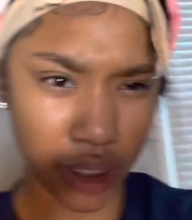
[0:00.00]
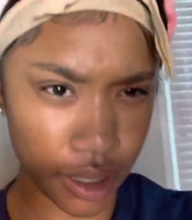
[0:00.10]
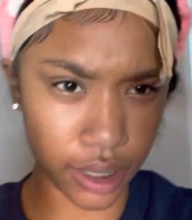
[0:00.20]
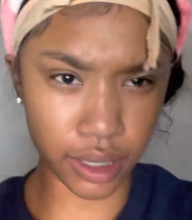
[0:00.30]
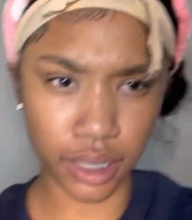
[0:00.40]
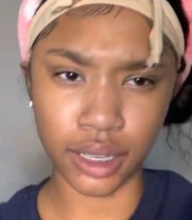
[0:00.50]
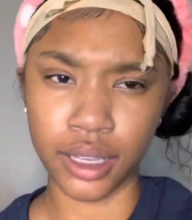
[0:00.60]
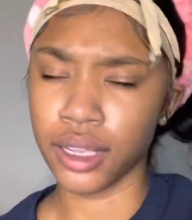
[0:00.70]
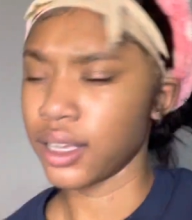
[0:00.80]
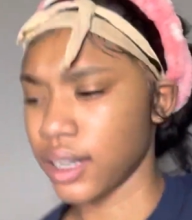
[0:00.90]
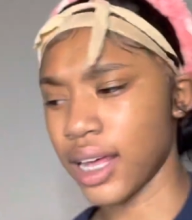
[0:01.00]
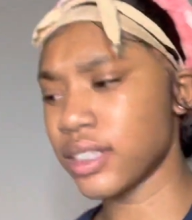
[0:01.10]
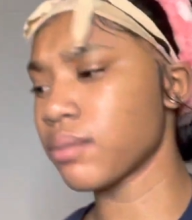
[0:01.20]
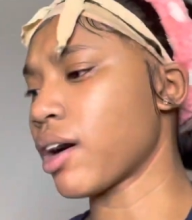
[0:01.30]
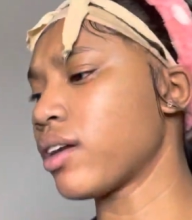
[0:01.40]
And that's
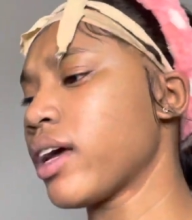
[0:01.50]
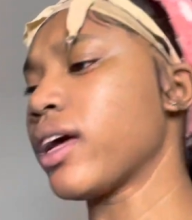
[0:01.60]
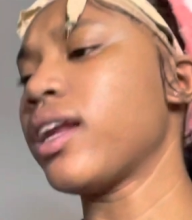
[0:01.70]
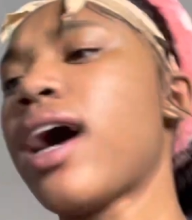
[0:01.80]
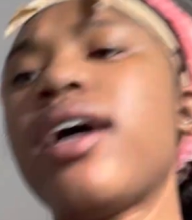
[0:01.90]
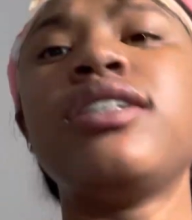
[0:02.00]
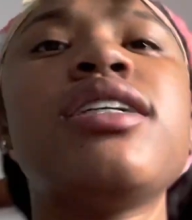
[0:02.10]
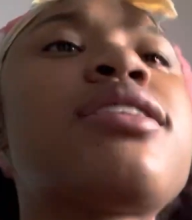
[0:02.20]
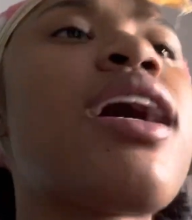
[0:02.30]
about it. And I just